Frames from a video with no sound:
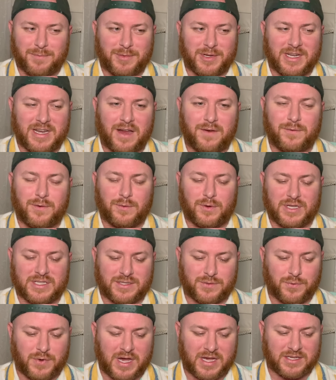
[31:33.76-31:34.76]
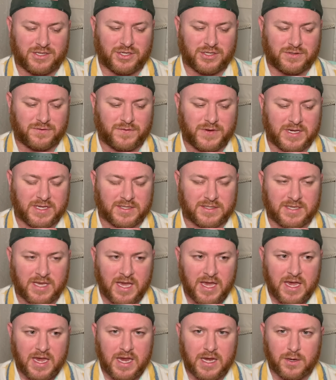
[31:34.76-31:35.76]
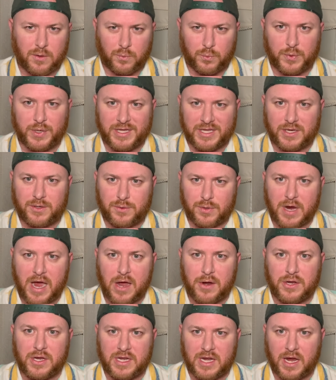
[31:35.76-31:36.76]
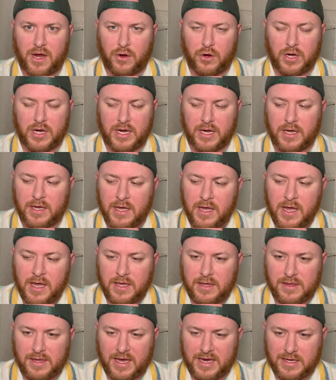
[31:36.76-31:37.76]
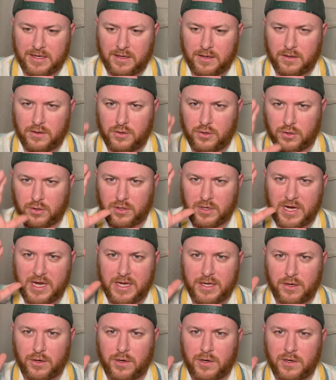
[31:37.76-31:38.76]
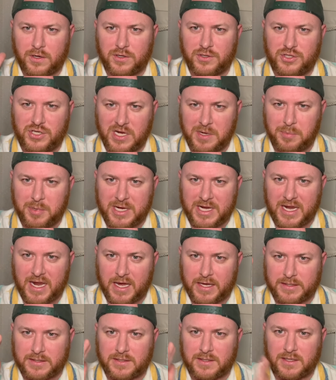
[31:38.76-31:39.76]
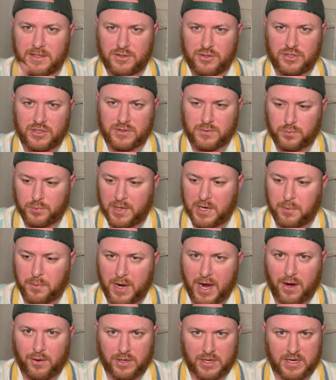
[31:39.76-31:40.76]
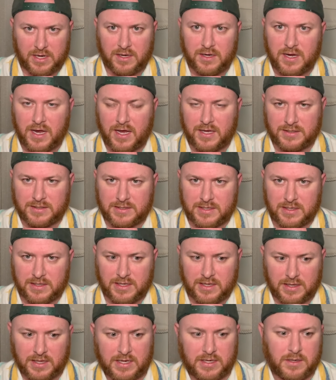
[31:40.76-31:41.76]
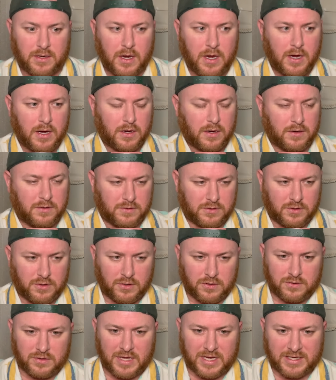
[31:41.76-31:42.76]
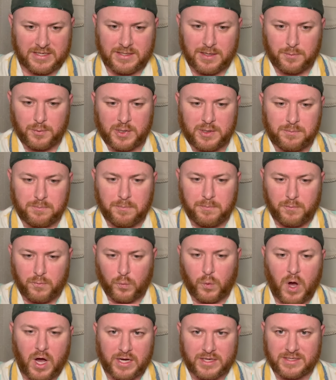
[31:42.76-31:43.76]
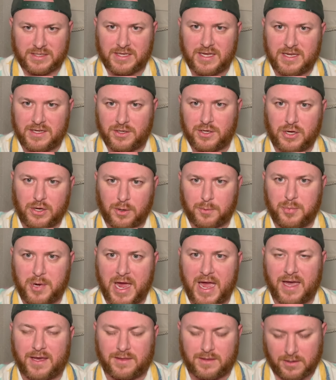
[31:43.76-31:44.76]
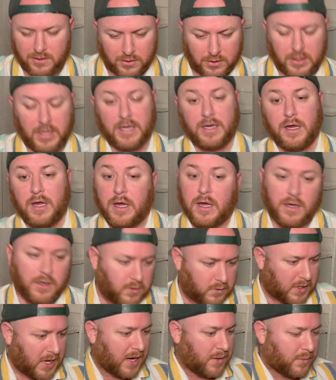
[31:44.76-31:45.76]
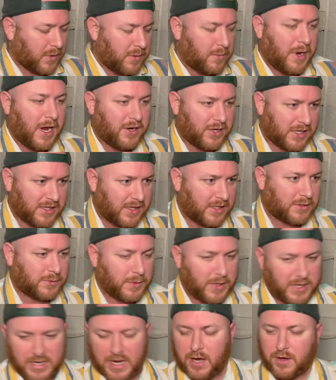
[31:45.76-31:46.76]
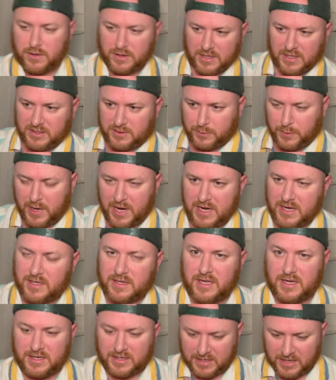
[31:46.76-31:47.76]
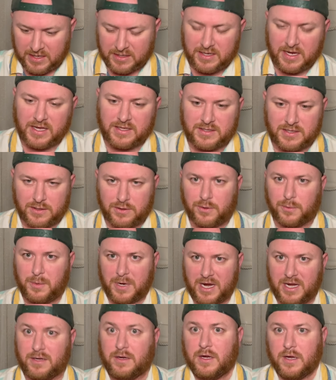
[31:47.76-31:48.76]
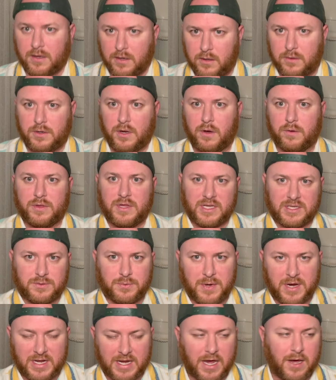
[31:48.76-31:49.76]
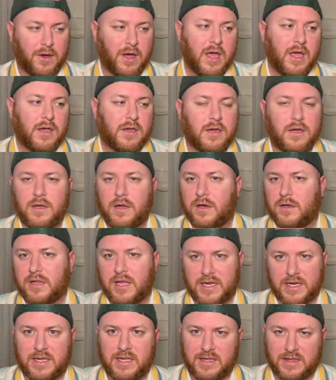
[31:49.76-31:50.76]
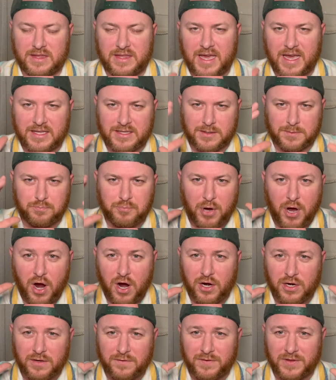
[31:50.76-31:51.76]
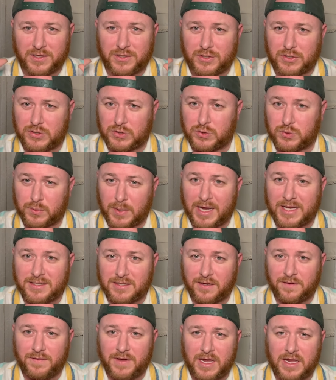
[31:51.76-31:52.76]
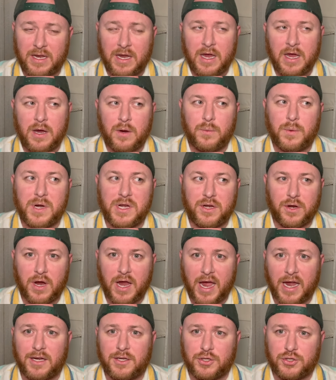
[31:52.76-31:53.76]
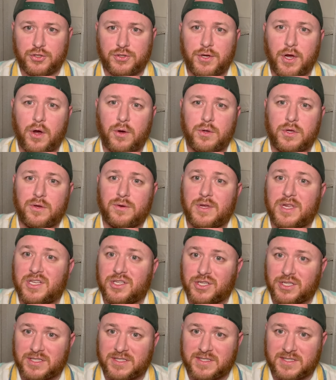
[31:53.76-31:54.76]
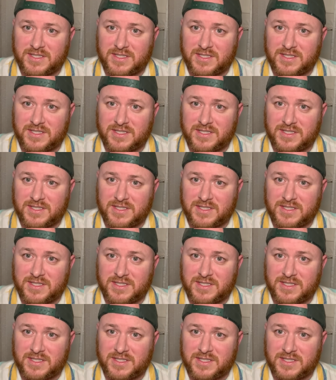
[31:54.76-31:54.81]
but every once in a while it just feels in a really crowded area like your inner GPS is just rerouting constantly. You're like someone walks into your path and you're like, okay, rerouting this way now and this way, and then a kid gets in your way and oh no, this way now. That's part of the stress of it. When you're at a show, you can just